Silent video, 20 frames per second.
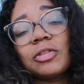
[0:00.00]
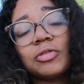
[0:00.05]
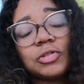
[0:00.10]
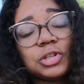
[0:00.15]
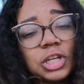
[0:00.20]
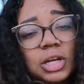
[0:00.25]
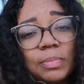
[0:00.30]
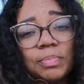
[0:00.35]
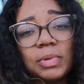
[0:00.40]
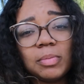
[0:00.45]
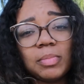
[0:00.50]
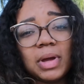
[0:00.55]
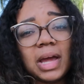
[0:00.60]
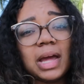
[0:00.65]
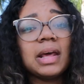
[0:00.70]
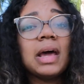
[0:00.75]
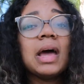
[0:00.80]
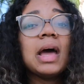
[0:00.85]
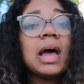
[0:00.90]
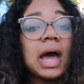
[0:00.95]
They're cheaply
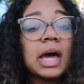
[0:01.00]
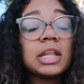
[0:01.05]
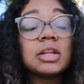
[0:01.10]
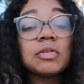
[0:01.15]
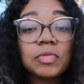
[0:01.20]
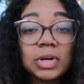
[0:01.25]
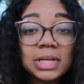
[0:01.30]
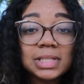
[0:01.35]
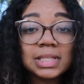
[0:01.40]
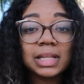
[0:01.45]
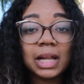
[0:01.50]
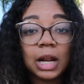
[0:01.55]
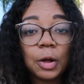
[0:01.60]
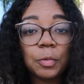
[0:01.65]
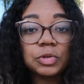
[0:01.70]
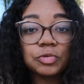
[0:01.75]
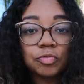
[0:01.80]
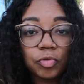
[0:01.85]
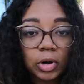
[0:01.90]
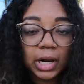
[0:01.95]
made, and the reason that I
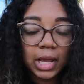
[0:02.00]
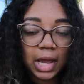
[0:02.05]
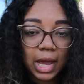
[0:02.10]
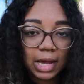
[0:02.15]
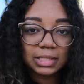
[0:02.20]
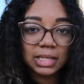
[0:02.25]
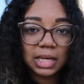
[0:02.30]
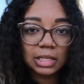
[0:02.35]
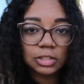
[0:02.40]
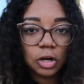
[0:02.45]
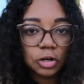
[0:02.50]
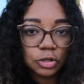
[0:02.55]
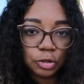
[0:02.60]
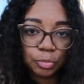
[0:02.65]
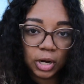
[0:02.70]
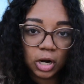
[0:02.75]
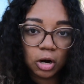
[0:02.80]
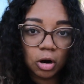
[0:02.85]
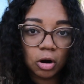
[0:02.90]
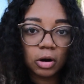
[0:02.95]
was running XXRs in
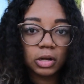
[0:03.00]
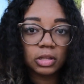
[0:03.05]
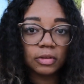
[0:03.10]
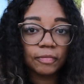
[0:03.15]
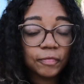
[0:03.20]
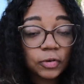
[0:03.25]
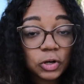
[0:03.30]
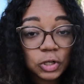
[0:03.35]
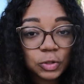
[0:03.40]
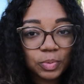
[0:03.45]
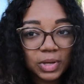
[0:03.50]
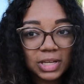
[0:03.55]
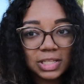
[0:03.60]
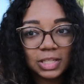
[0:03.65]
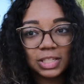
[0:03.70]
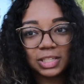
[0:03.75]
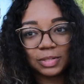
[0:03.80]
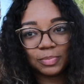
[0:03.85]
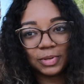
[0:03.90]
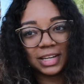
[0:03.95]
my car in the first place
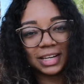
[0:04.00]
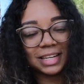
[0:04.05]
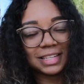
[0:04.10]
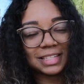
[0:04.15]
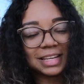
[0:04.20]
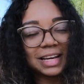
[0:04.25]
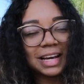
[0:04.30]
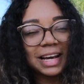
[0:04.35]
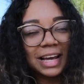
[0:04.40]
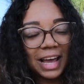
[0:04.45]
is because,